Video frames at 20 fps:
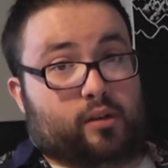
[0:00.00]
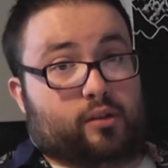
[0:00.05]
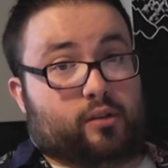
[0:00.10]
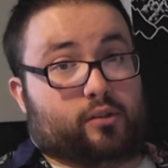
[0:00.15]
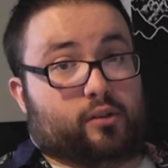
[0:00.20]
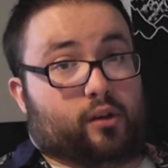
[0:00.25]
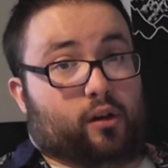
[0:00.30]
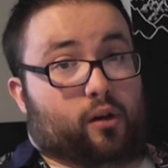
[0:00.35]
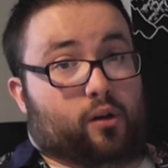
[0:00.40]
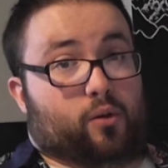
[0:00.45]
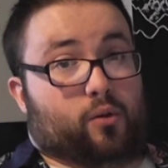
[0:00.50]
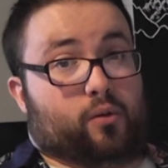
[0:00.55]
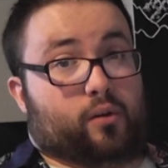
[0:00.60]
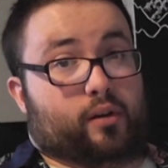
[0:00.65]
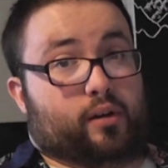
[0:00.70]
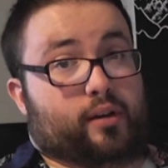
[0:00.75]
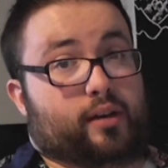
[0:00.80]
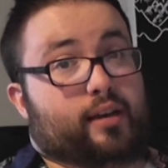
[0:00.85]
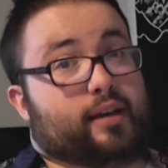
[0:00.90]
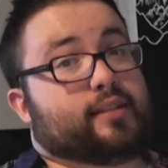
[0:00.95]

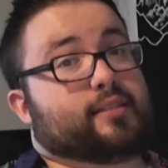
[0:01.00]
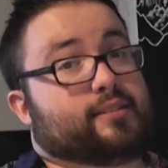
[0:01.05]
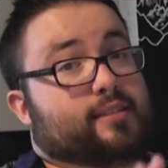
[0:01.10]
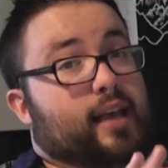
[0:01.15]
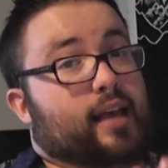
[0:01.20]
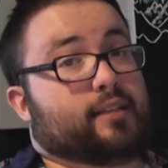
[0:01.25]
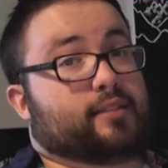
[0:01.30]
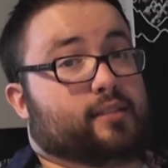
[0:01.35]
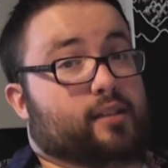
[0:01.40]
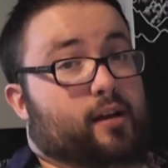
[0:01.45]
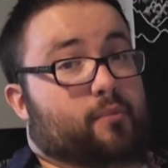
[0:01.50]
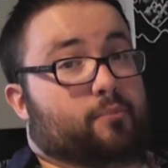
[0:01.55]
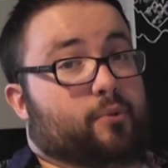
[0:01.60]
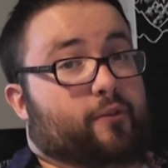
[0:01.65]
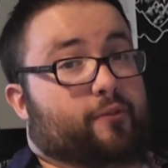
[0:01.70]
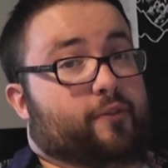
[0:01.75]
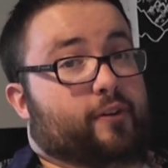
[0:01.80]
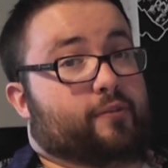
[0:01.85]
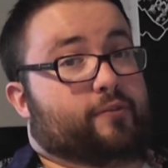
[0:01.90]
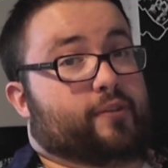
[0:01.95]
So it says
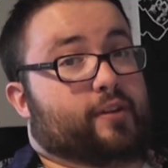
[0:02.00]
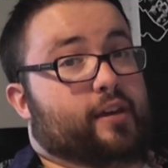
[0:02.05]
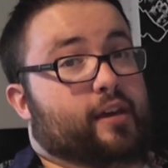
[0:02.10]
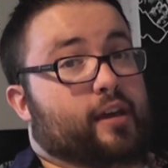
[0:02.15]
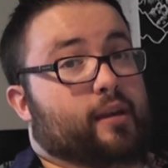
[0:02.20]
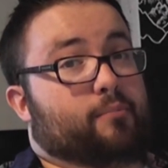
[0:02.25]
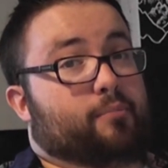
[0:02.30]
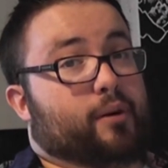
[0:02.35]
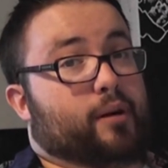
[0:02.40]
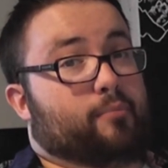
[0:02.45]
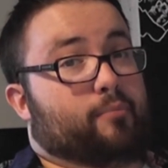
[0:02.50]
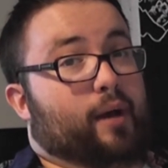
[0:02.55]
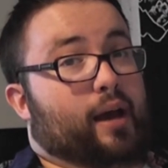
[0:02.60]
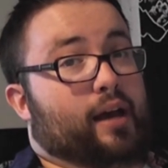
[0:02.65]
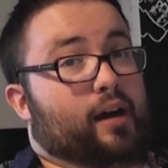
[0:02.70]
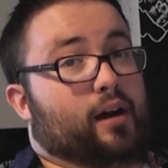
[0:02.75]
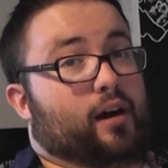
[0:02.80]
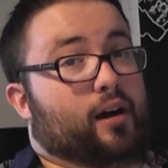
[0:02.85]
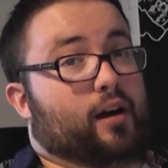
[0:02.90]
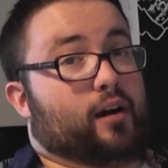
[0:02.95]
number 15, but in
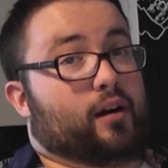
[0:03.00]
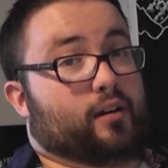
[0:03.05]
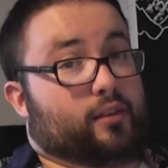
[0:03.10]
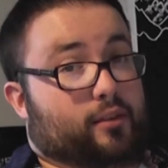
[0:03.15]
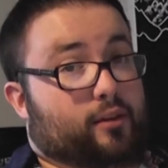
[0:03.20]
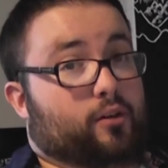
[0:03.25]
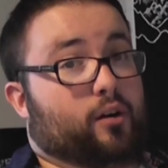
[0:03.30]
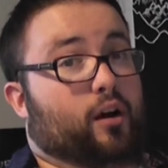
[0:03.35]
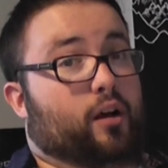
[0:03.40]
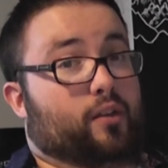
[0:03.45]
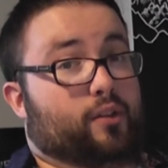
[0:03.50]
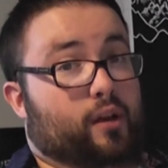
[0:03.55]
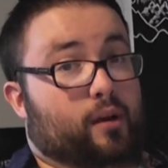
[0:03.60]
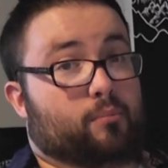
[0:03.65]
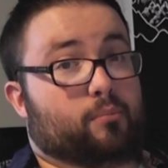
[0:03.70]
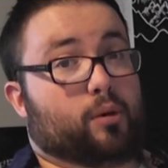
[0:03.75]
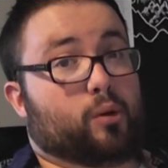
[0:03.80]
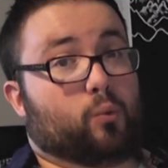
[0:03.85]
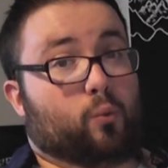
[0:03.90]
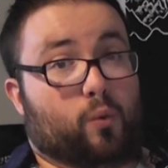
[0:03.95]
my heart, they're all
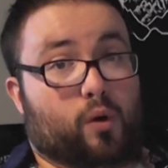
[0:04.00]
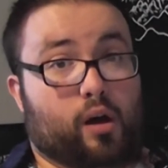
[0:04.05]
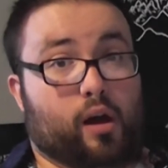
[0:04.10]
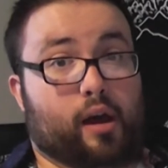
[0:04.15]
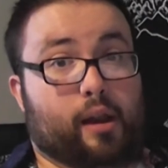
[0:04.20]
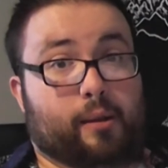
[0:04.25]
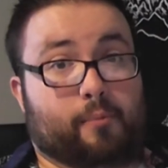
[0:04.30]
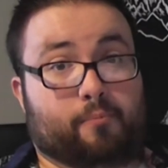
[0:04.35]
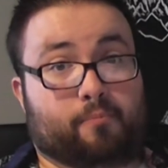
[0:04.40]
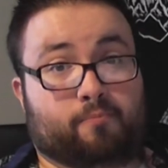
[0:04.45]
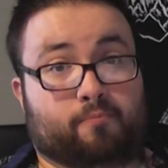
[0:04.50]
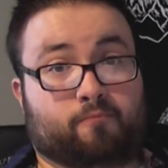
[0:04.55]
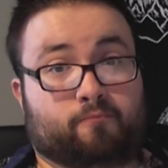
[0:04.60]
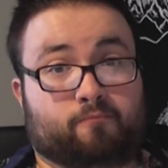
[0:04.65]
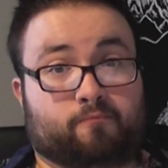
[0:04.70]
number one.